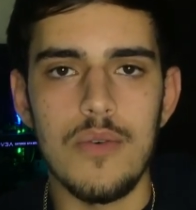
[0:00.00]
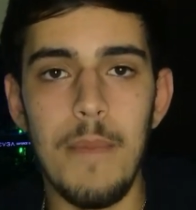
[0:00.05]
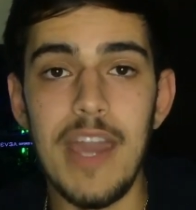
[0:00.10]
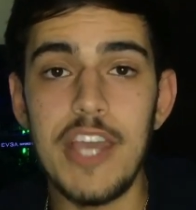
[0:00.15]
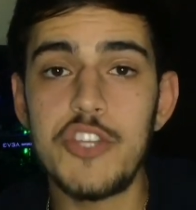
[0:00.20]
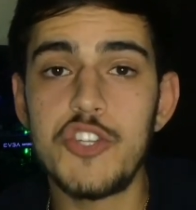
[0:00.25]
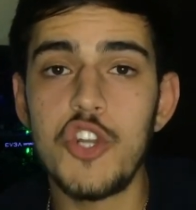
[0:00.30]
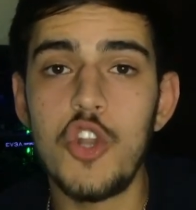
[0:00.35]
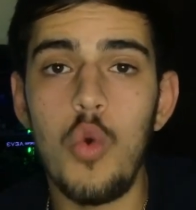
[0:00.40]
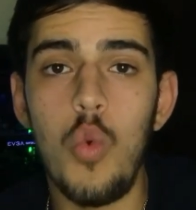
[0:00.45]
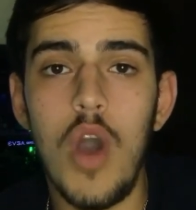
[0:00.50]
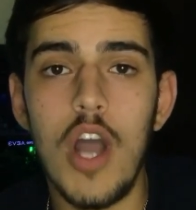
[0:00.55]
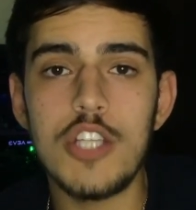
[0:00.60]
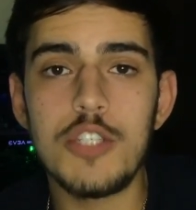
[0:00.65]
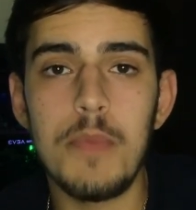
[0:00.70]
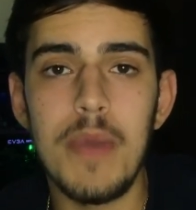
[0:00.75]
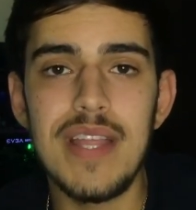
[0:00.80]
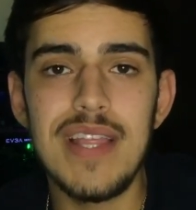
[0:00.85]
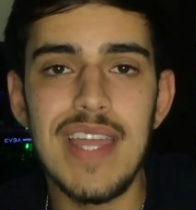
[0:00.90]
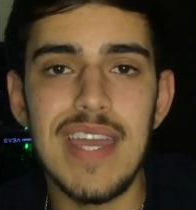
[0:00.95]
Make sure to
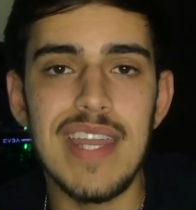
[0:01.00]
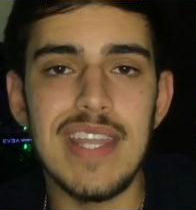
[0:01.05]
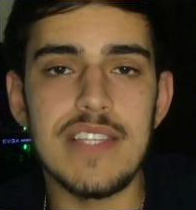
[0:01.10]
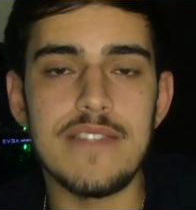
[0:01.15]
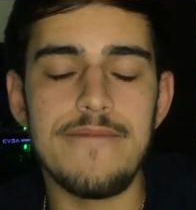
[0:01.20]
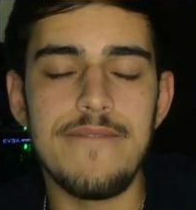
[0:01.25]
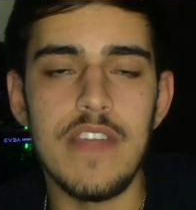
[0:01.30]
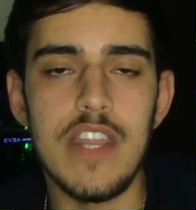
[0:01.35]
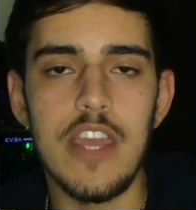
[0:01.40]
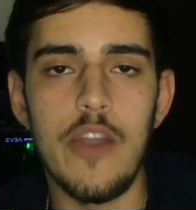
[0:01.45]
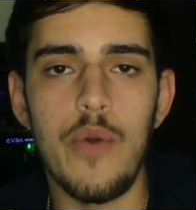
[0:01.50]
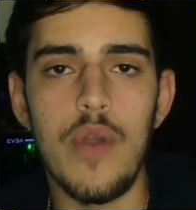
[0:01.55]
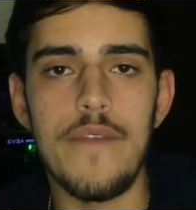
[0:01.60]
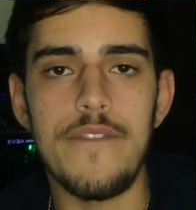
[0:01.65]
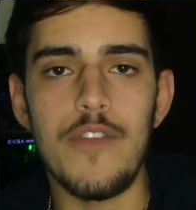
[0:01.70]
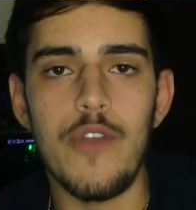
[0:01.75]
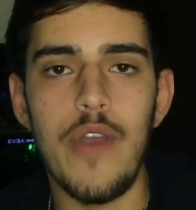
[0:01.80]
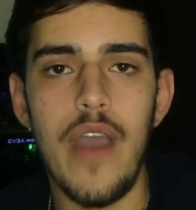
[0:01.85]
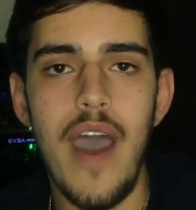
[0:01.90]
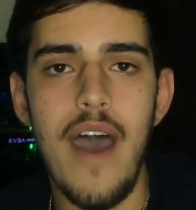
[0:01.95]
watch my latest video
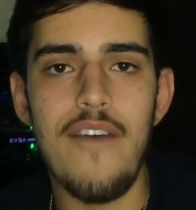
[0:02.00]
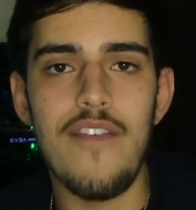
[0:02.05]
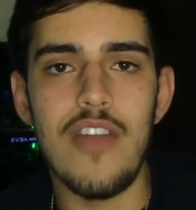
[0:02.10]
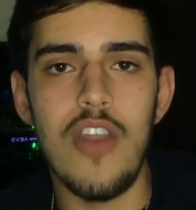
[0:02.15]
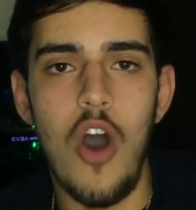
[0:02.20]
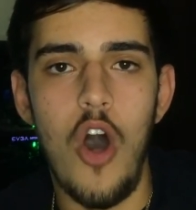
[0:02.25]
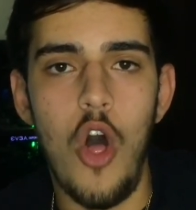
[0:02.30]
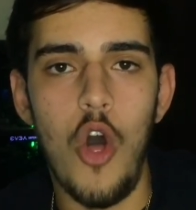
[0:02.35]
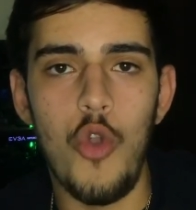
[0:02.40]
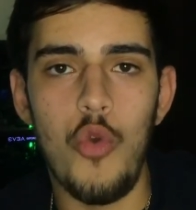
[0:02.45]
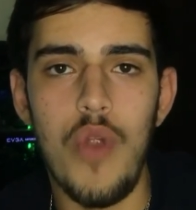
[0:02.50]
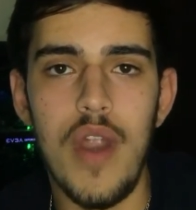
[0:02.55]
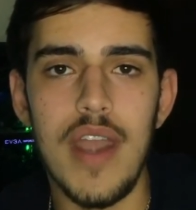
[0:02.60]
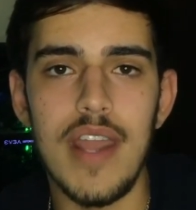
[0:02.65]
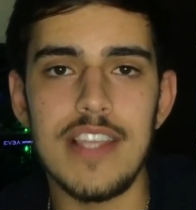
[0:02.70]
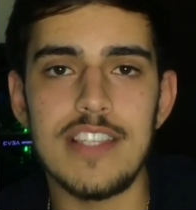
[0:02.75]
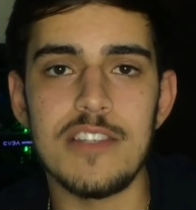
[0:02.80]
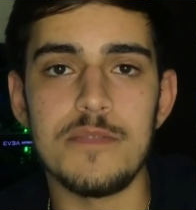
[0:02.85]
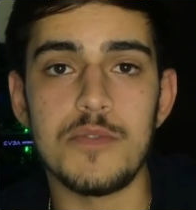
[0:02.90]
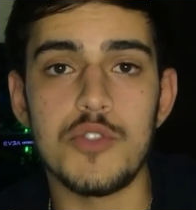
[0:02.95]
if you haven't
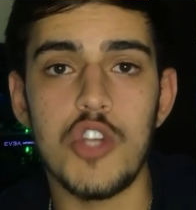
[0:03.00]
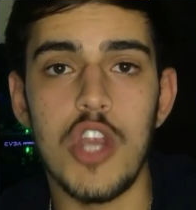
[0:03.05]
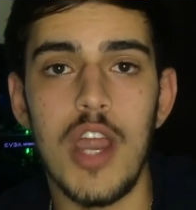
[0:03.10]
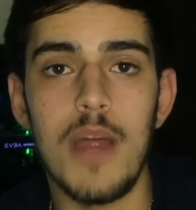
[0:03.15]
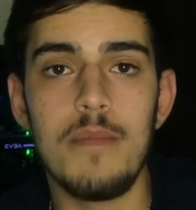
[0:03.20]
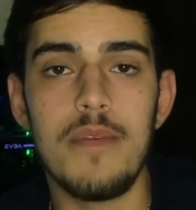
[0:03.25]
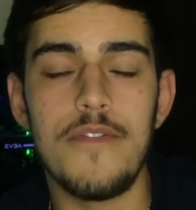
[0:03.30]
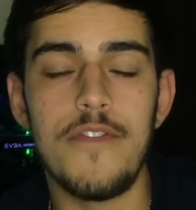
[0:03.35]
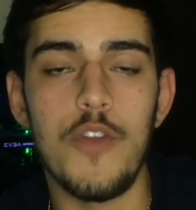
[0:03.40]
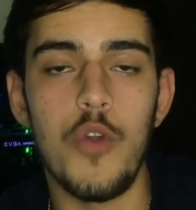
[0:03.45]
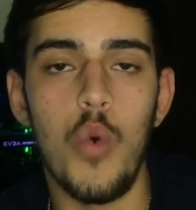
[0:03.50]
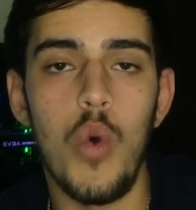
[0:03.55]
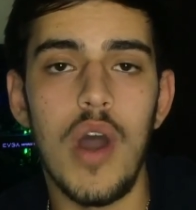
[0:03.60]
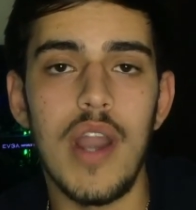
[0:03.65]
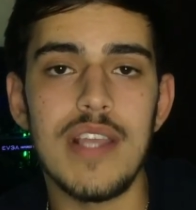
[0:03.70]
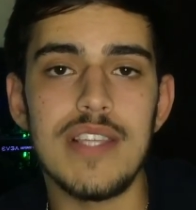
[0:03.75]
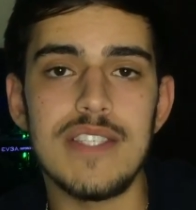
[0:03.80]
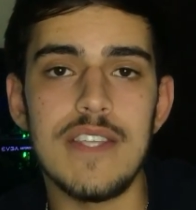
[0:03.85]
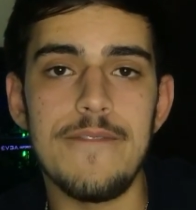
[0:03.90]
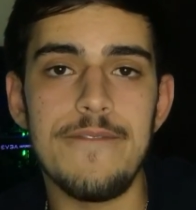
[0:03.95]
already. Subscribe if you
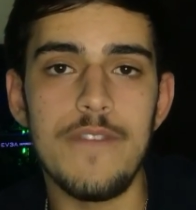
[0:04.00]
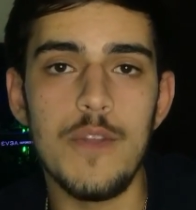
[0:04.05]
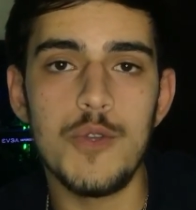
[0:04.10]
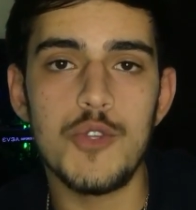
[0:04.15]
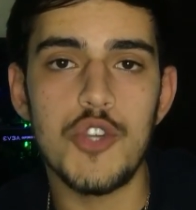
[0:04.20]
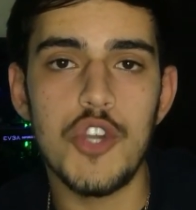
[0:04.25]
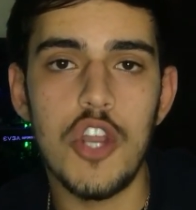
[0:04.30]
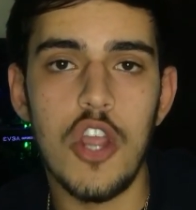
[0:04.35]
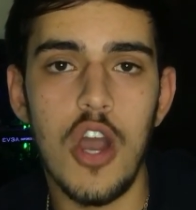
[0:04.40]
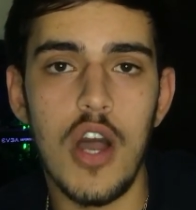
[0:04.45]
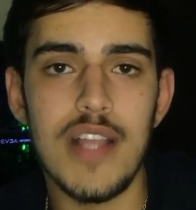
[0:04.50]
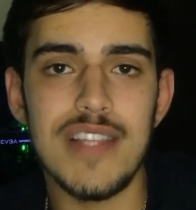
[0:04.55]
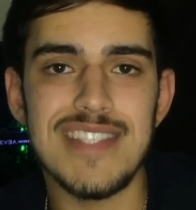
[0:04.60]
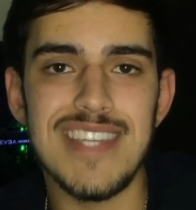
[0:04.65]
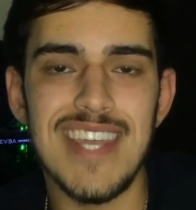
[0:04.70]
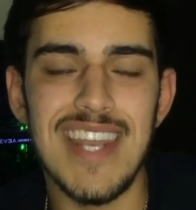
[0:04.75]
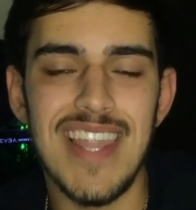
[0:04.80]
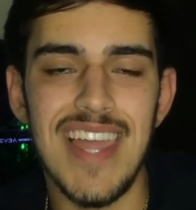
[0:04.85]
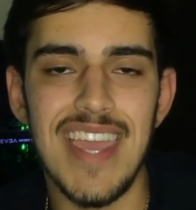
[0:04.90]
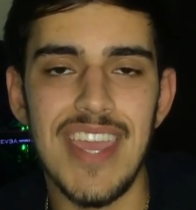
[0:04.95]
want to see future
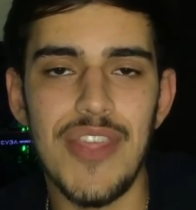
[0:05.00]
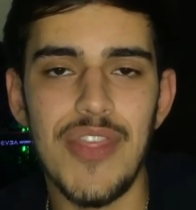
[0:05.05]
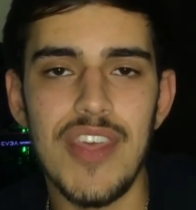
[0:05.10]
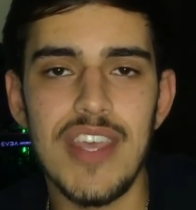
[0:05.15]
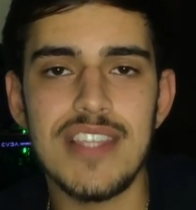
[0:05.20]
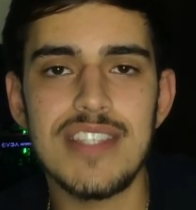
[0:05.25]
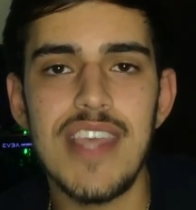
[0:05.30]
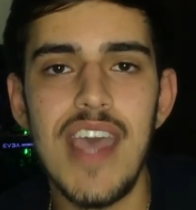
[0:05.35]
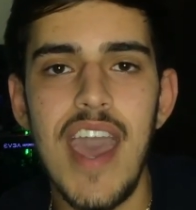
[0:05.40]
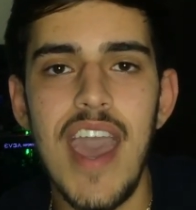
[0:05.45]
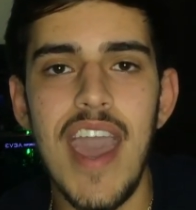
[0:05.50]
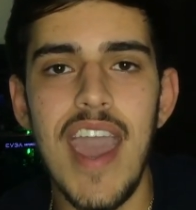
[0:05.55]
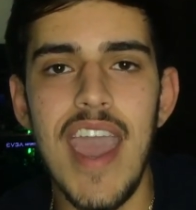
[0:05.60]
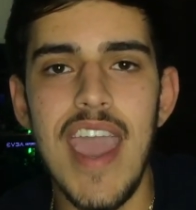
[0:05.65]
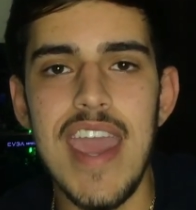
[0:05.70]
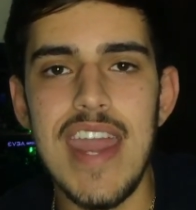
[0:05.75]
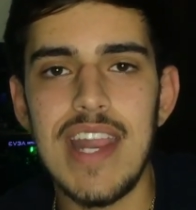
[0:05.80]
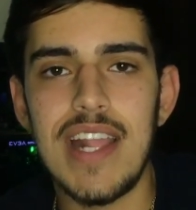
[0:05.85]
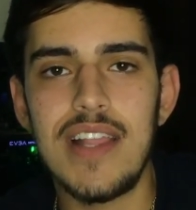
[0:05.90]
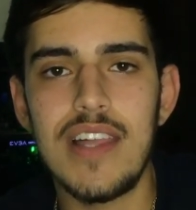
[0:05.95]
content like this,
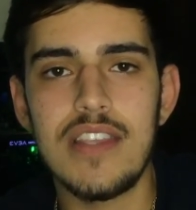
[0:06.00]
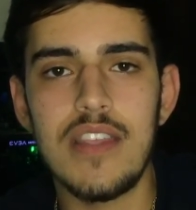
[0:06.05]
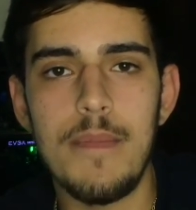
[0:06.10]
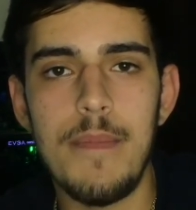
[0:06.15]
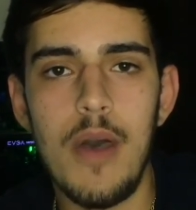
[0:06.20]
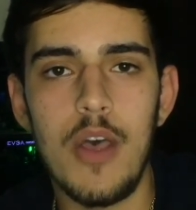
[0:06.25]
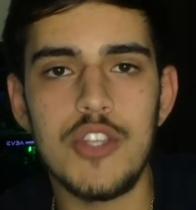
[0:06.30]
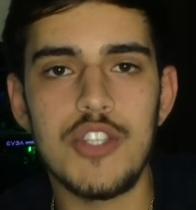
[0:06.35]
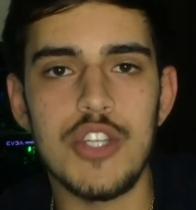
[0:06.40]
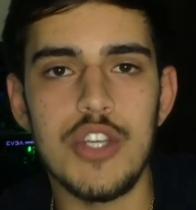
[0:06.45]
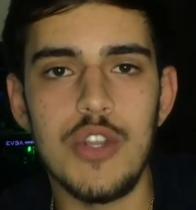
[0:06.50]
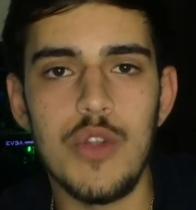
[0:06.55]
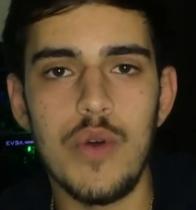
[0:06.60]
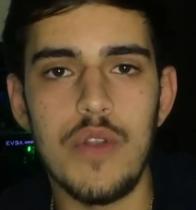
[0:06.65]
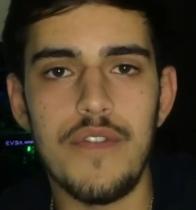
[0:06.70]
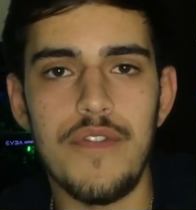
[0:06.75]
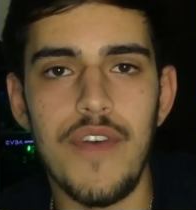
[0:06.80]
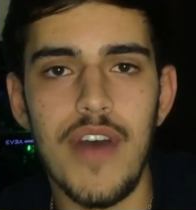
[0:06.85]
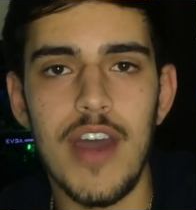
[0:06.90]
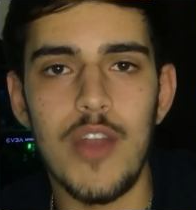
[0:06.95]
and click the bell so you're
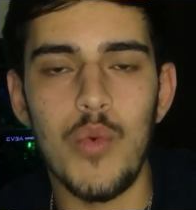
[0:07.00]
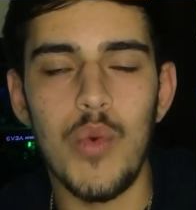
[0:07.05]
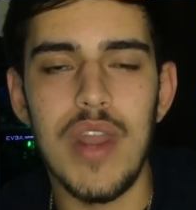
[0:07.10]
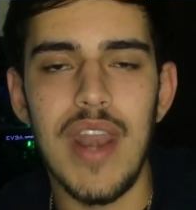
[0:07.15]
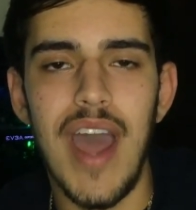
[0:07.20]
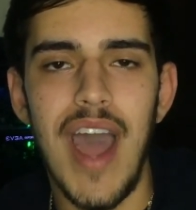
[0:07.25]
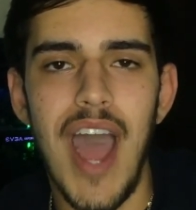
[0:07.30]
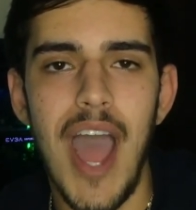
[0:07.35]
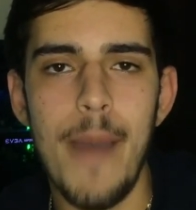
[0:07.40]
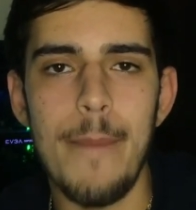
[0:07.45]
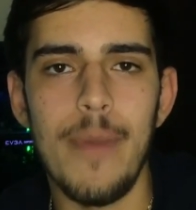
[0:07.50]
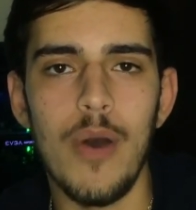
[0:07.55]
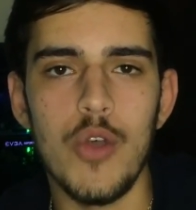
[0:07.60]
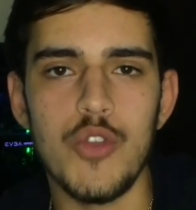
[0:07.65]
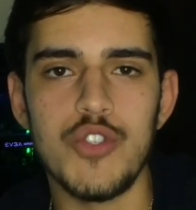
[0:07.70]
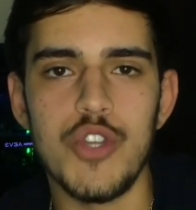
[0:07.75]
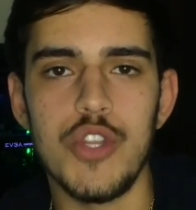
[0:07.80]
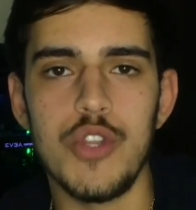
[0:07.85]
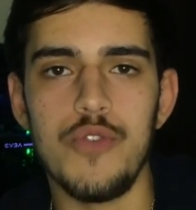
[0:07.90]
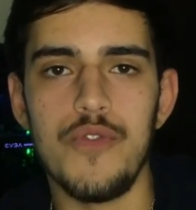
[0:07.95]
notified when I
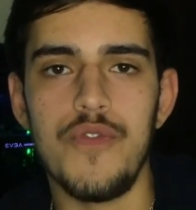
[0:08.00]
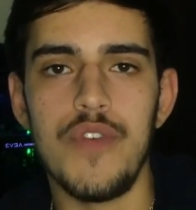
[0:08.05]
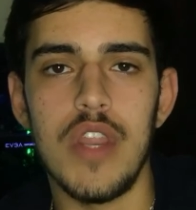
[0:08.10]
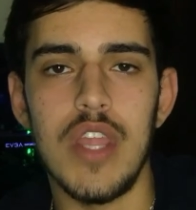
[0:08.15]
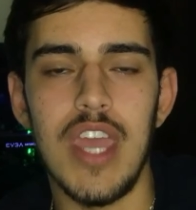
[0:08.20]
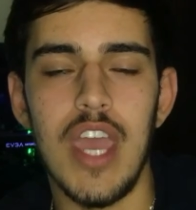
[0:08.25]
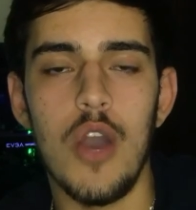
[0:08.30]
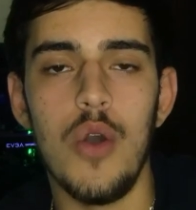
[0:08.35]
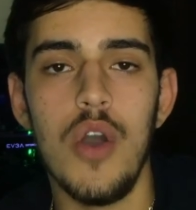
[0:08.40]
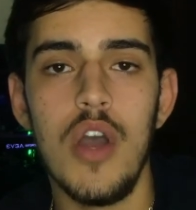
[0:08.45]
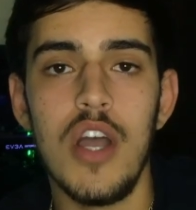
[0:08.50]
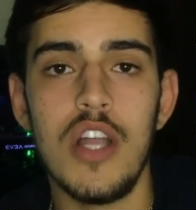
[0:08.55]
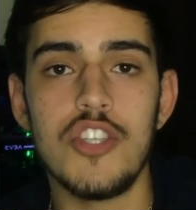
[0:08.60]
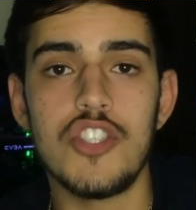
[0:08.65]
post a new video.